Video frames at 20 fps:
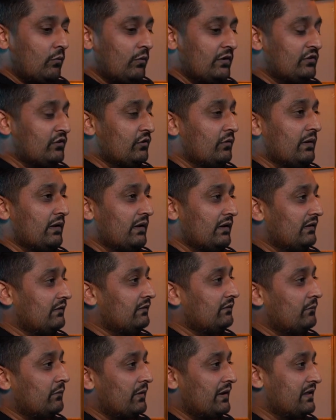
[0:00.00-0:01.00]
We do it
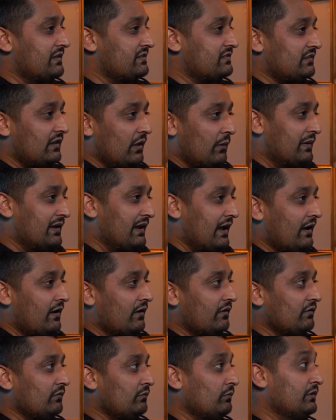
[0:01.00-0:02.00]
when it's lower
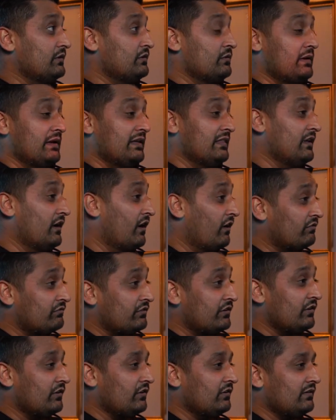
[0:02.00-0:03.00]
down. We do it in the
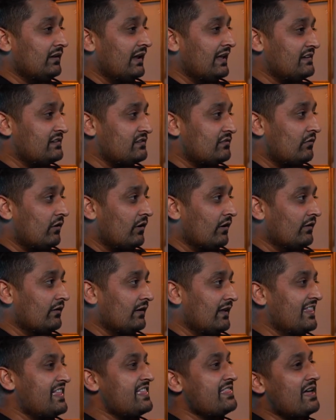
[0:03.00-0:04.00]
afternoon later on,
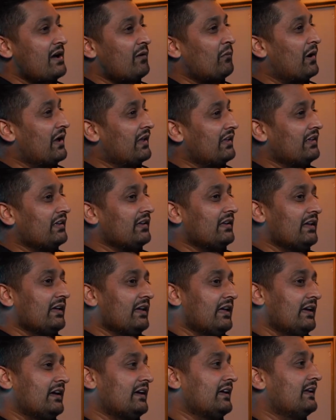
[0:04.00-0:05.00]
and then that way
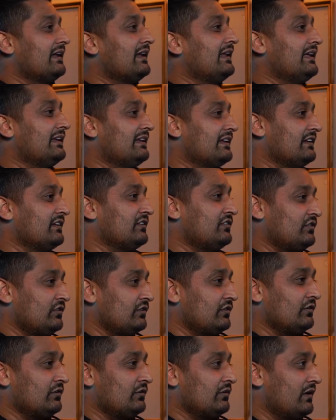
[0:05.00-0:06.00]
it can lead
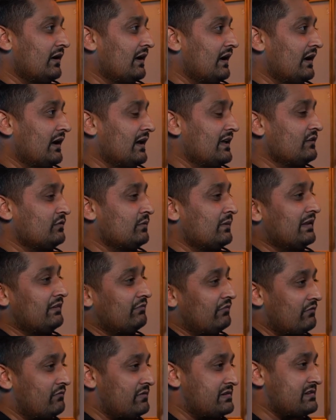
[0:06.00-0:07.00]
into an
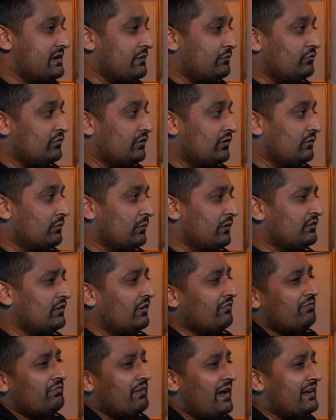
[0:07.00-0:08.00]
evening reception, which
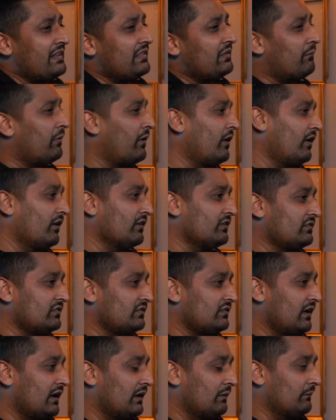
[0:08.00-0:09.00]
I've had in the past,
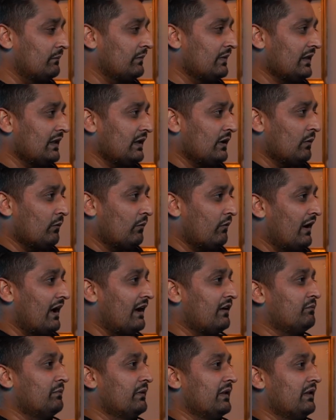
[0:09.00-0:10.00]
where I
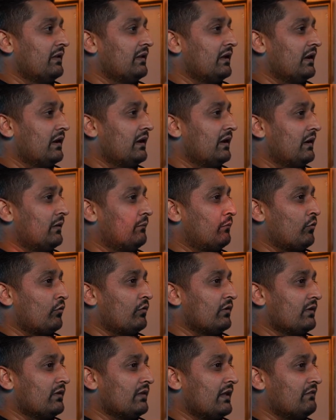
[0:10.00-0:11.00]
have been
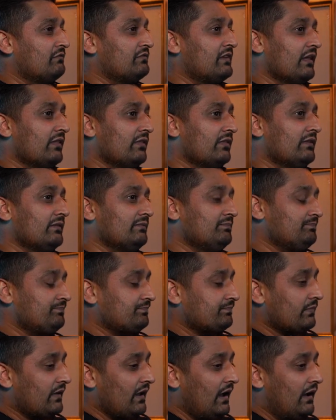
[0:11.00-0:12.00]
abroad, and they've done
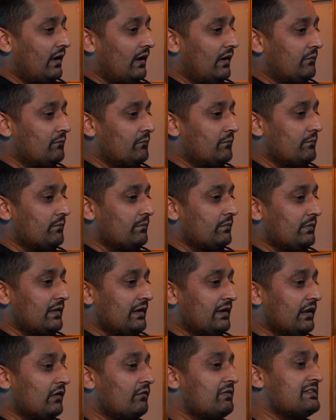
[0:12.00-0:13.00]
a
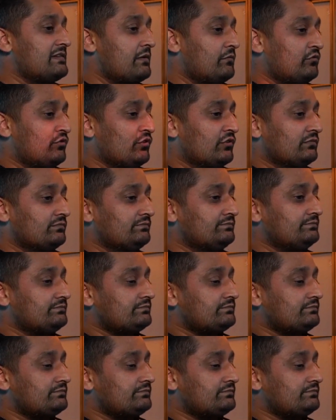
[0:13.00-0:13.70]
reception